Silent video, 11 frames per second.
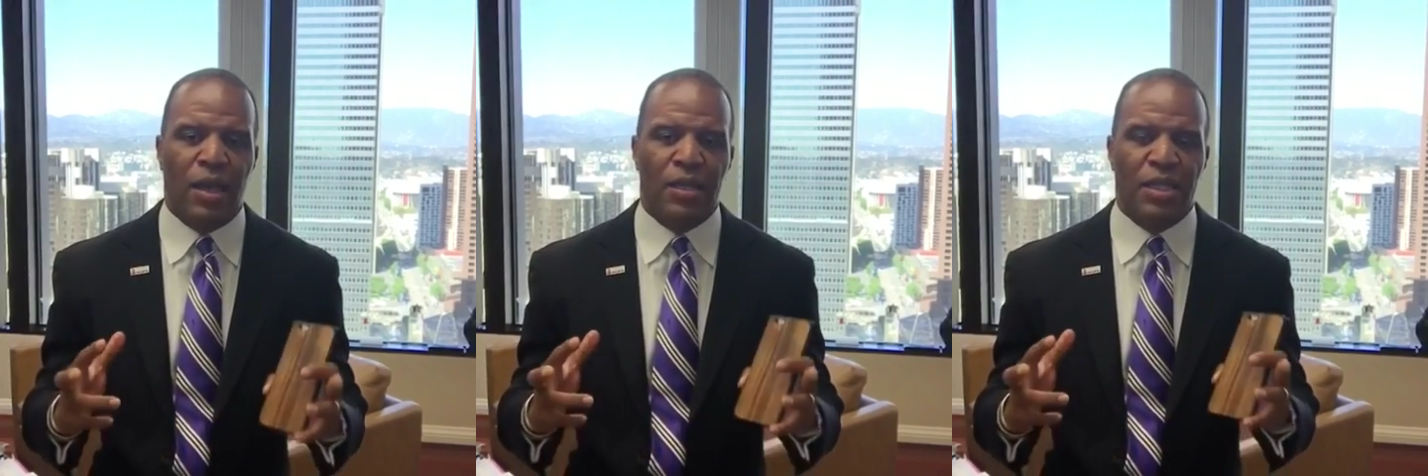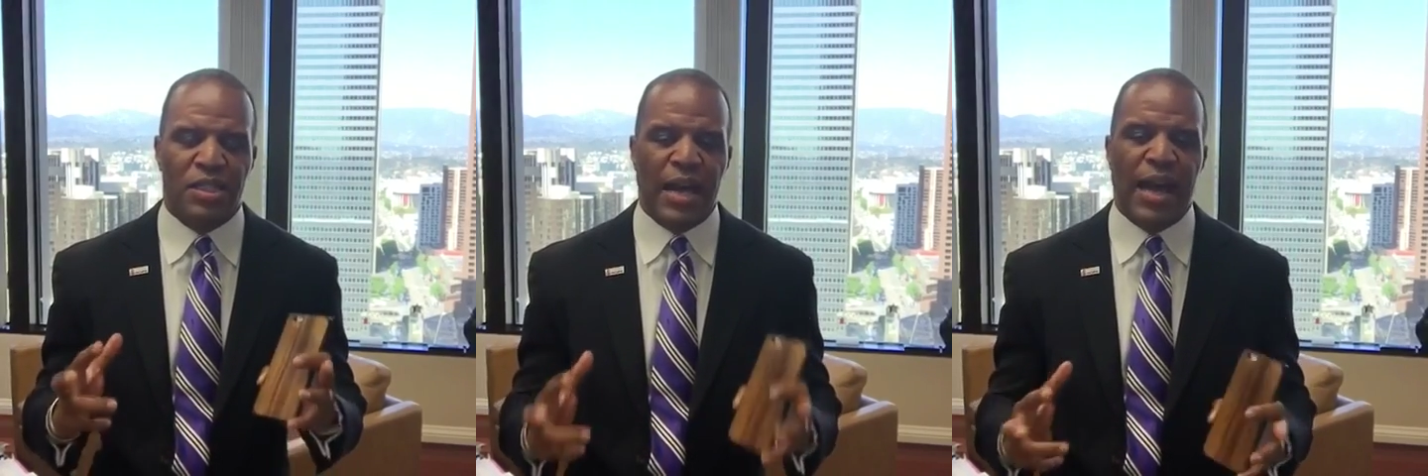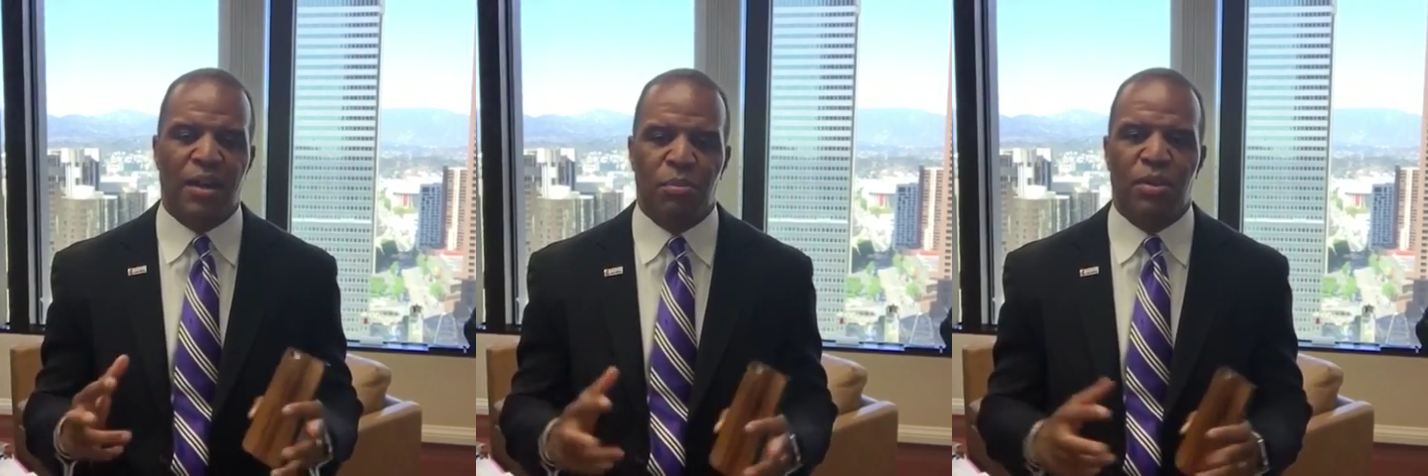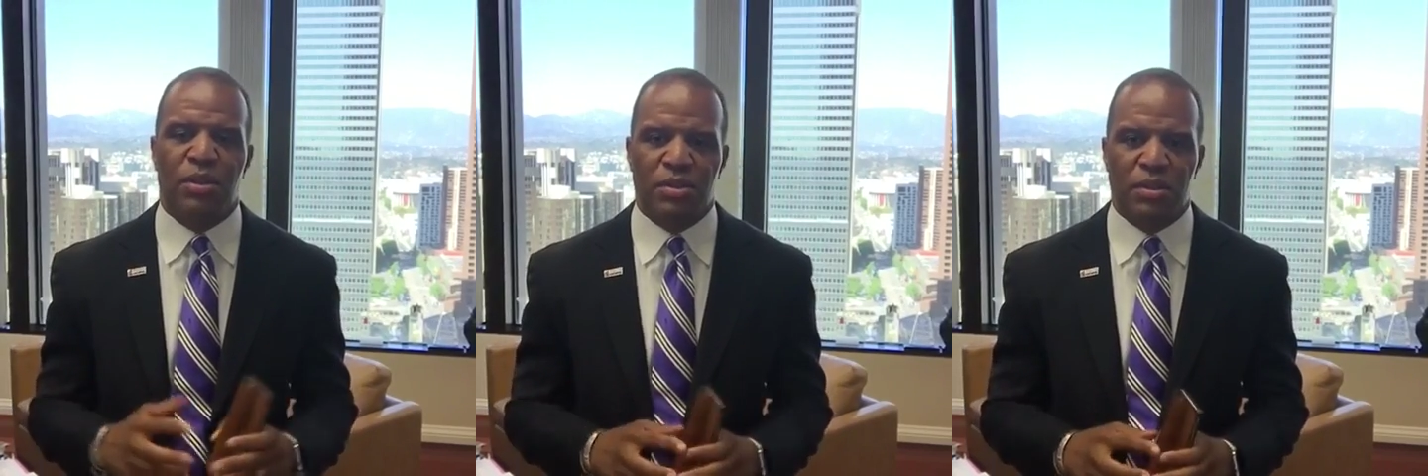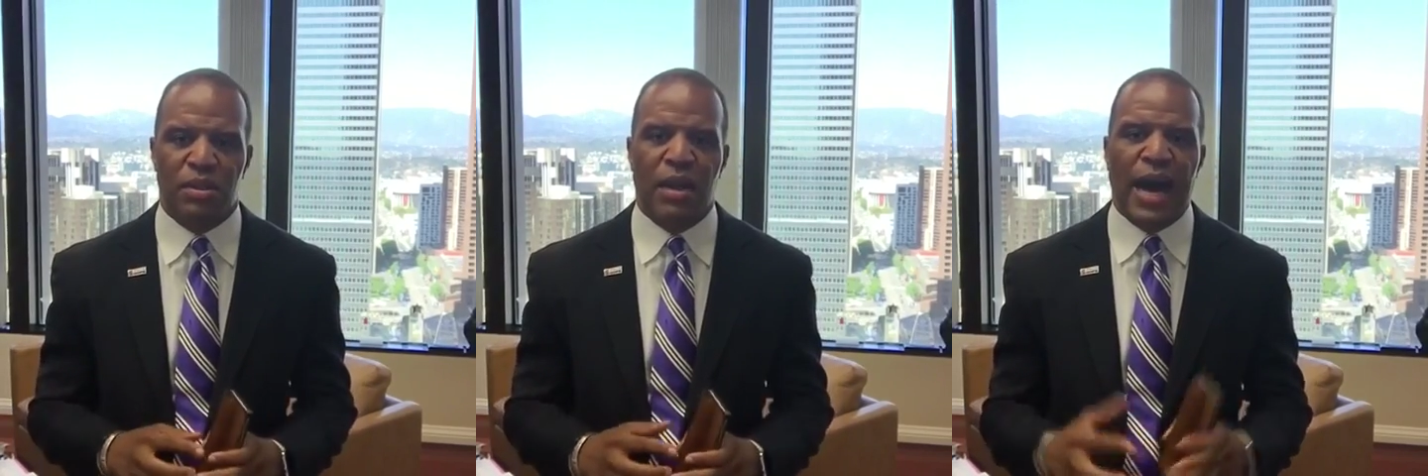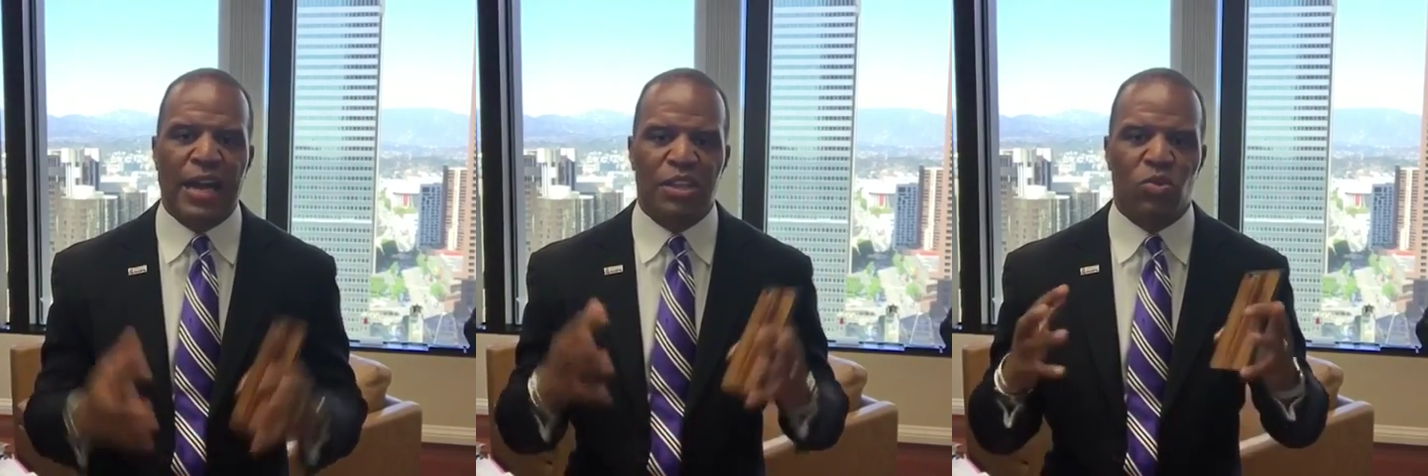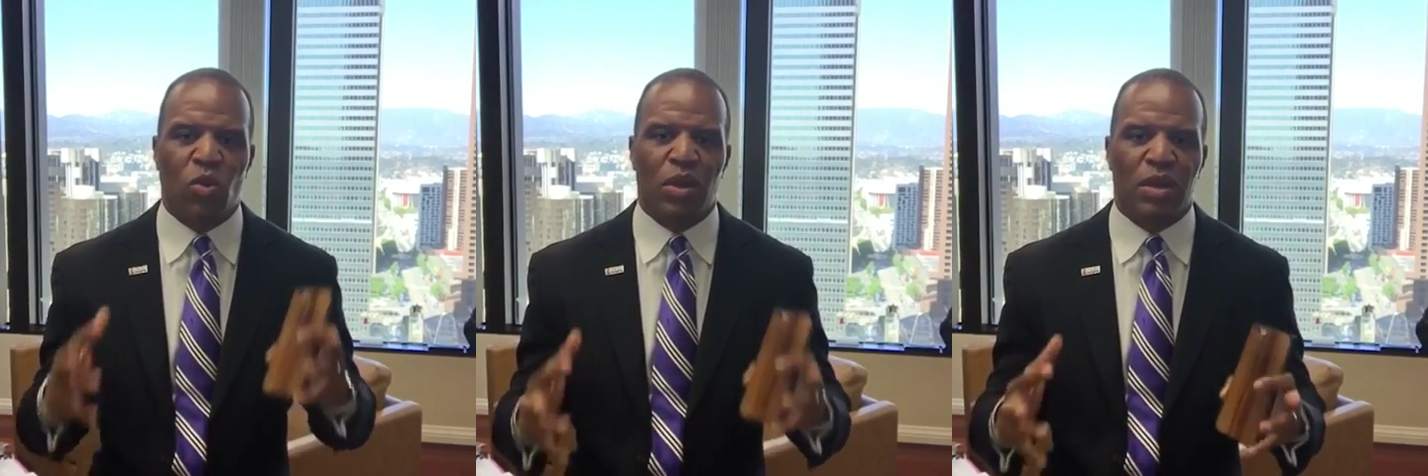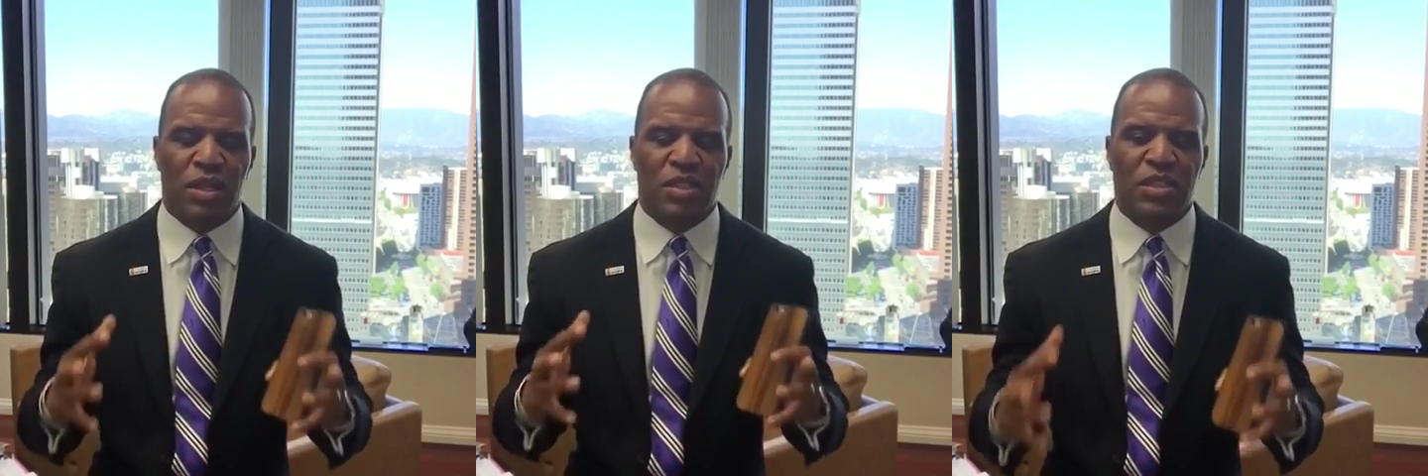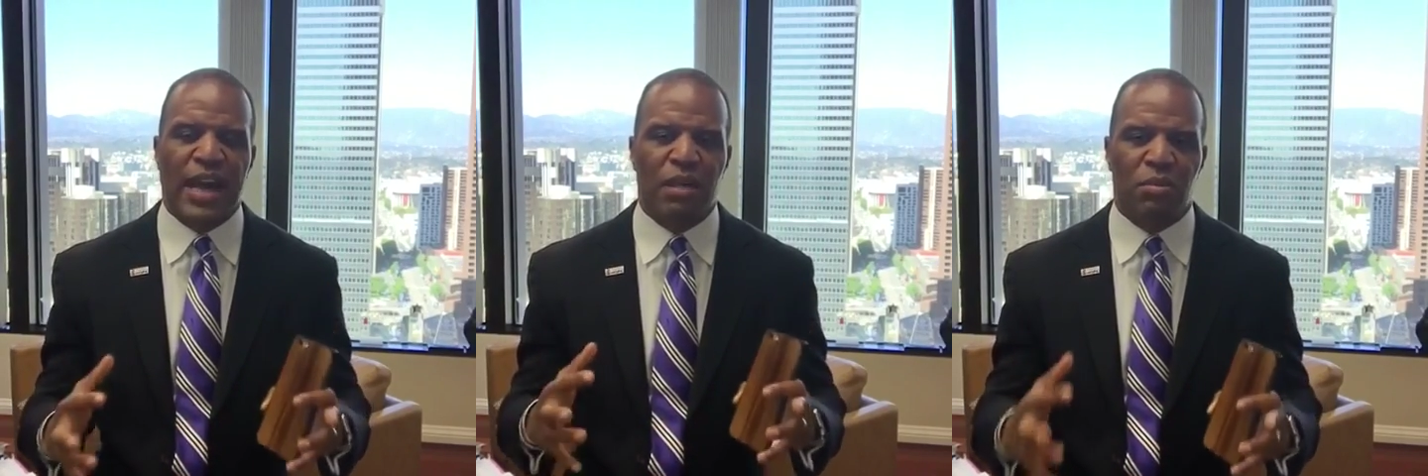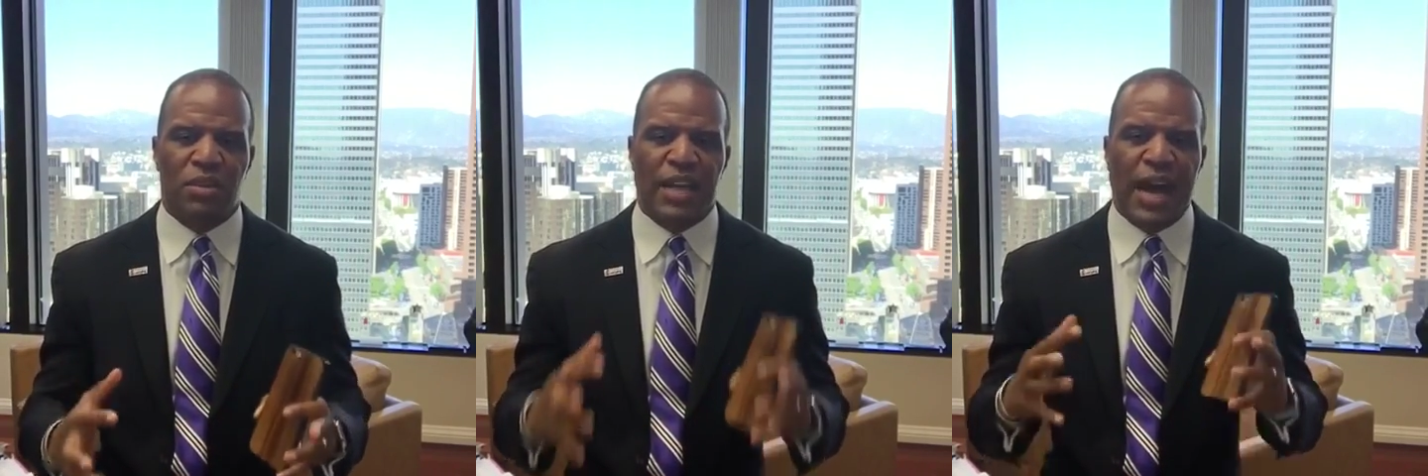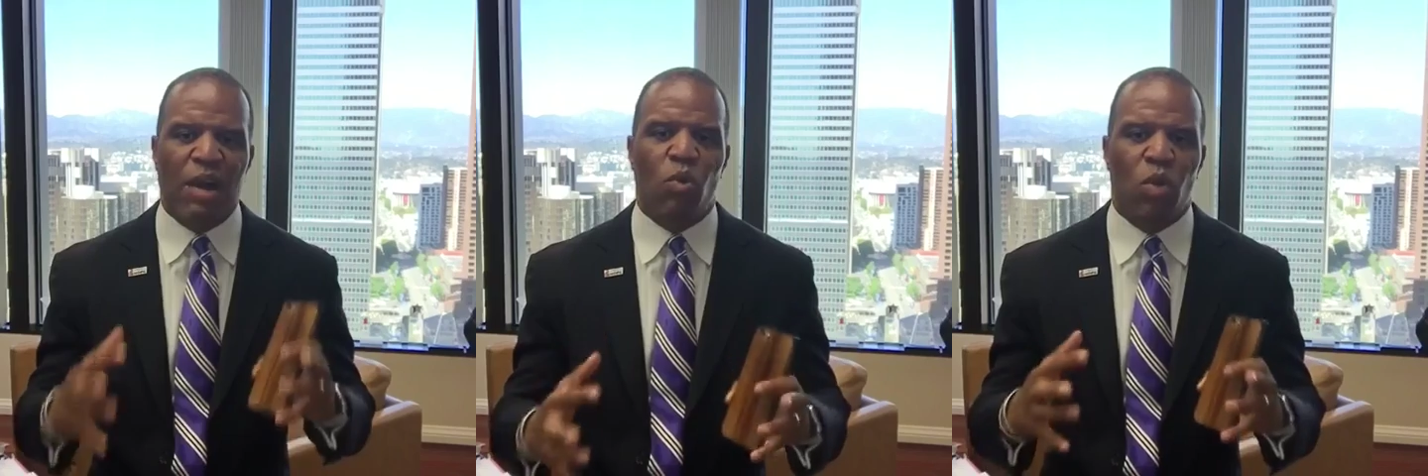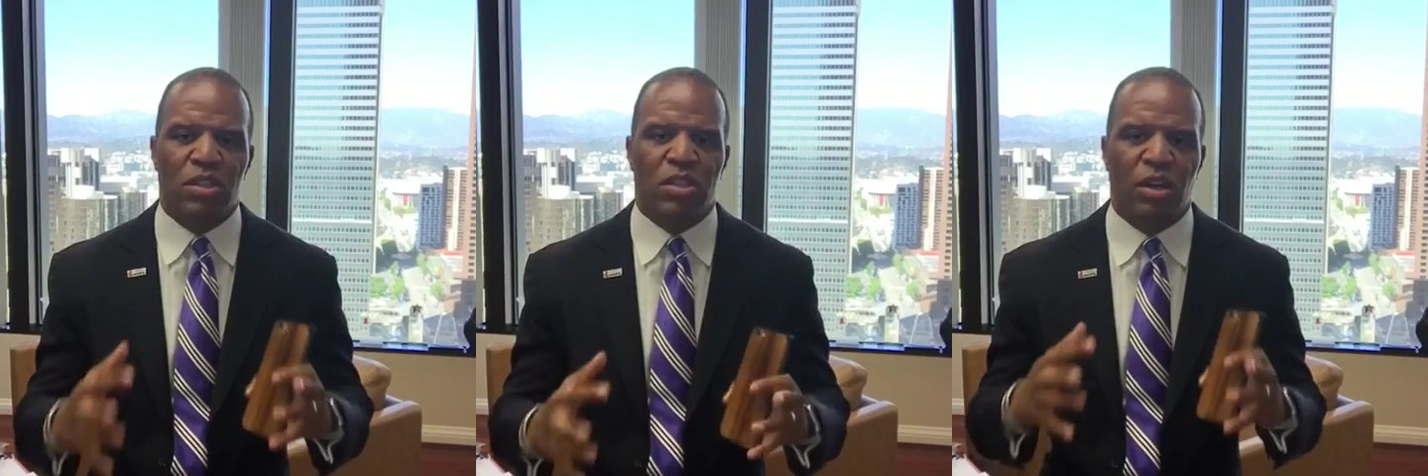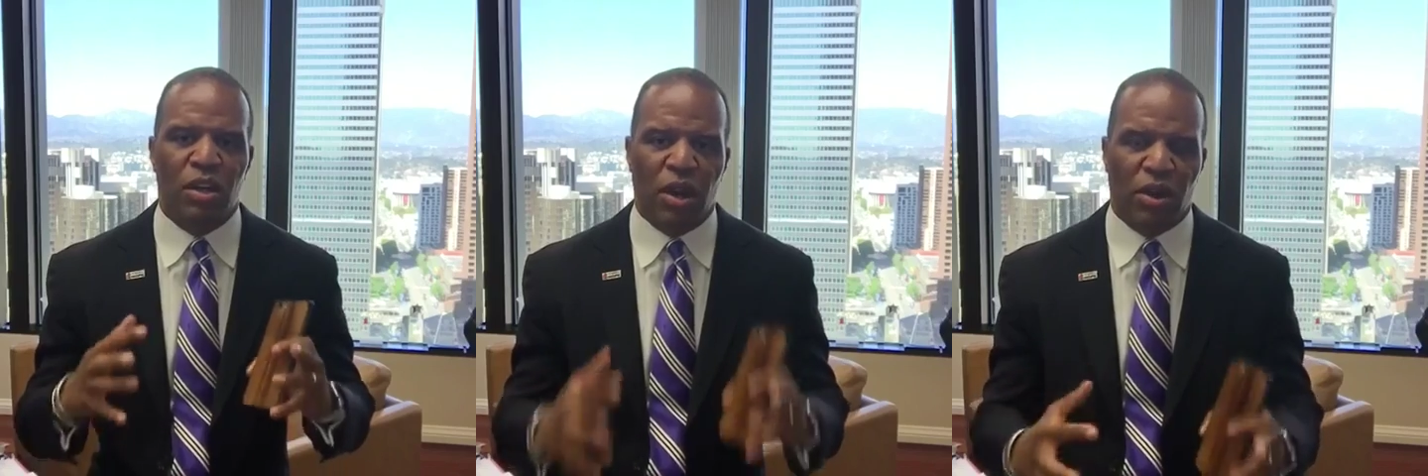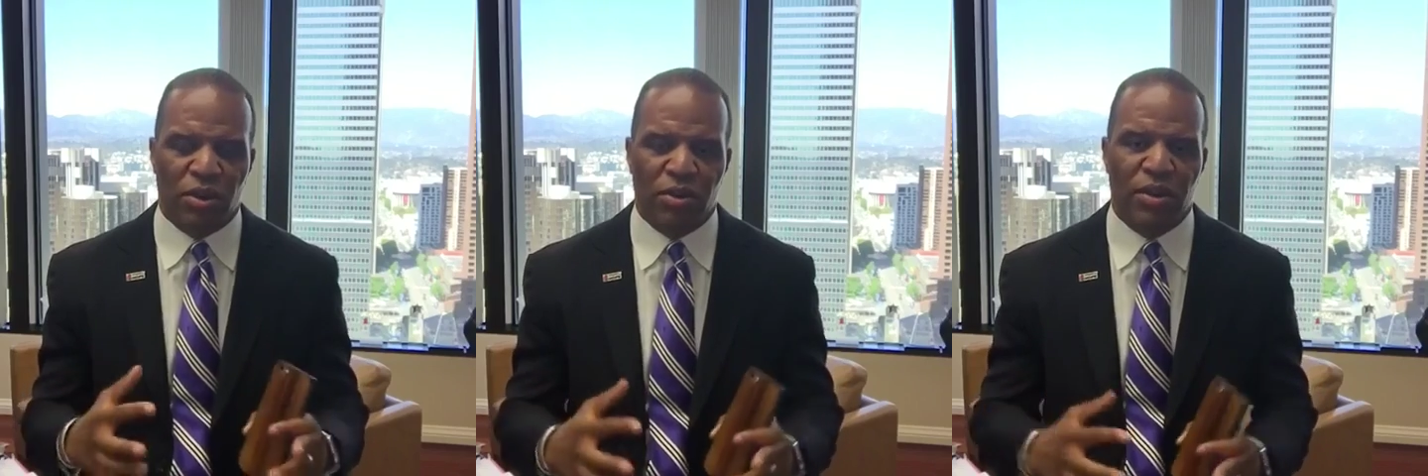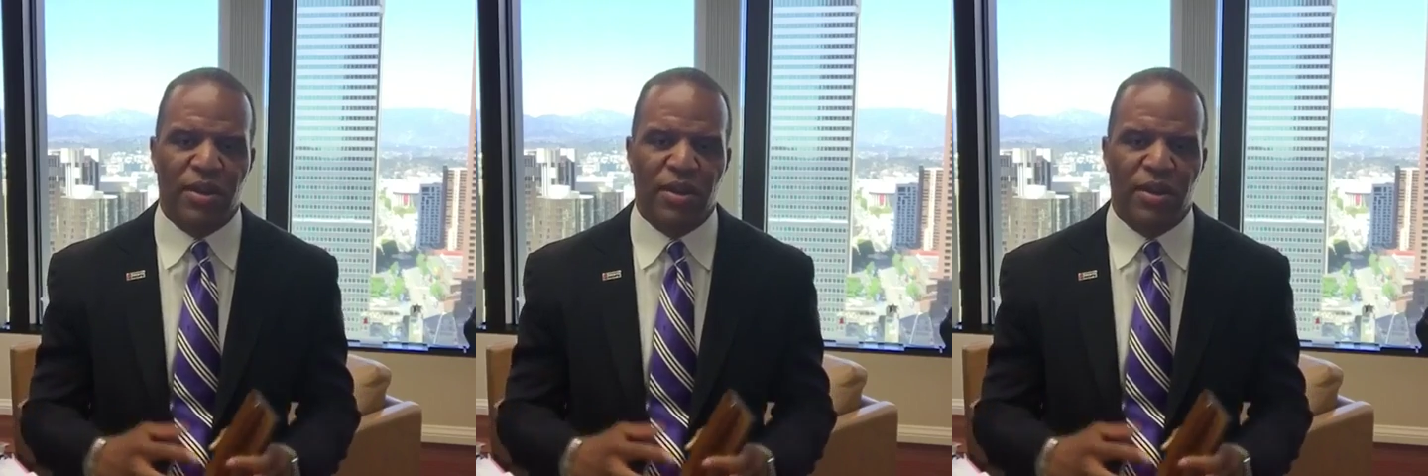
a stack of books? I just wanted a stack of books. I want to learn."